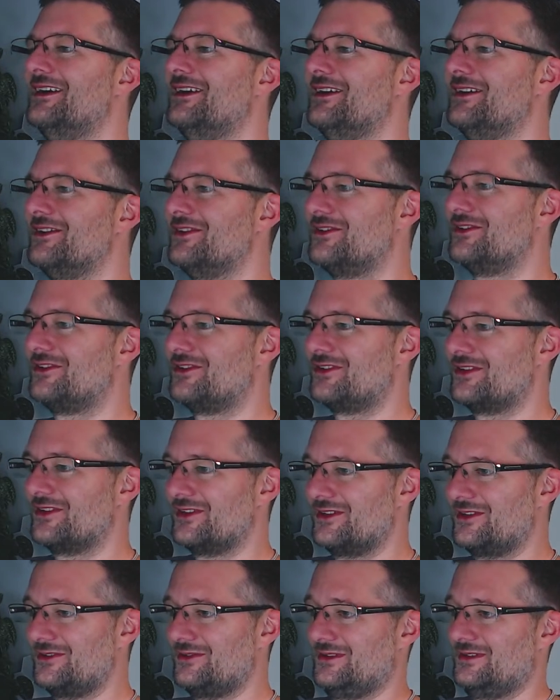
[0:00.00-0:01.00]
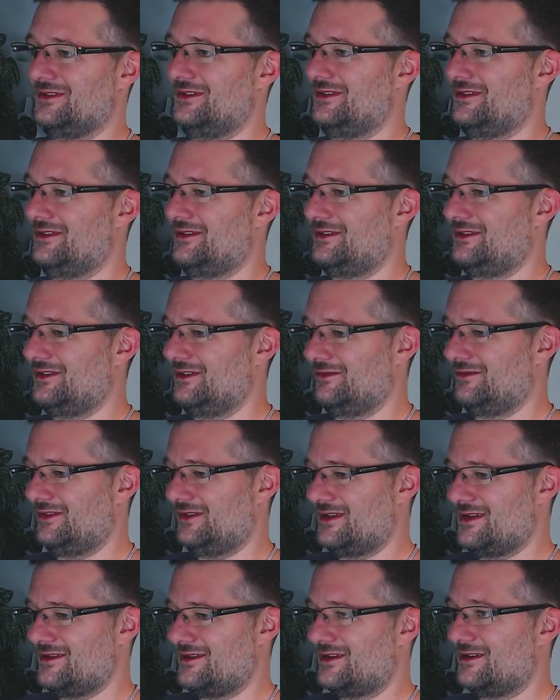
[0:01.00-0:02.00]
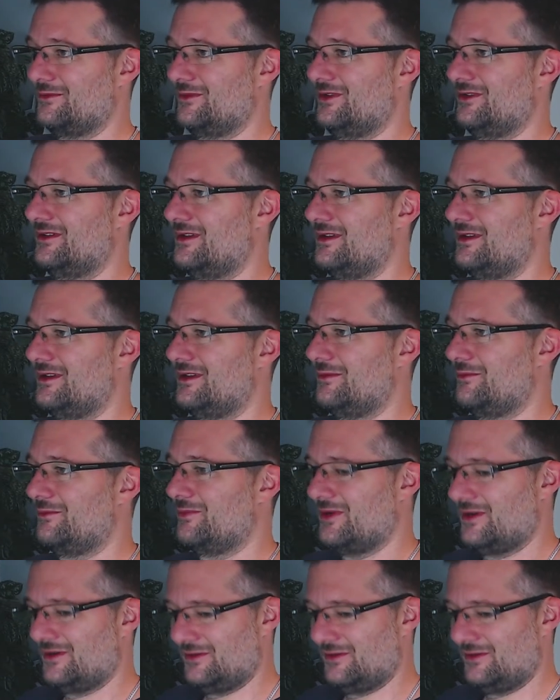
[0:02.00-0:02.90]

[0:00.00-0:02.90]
to a ServiceNerd community post.